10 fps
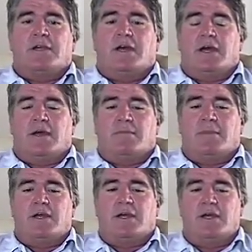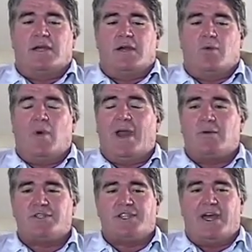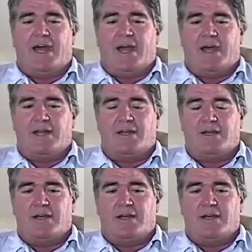While I was there,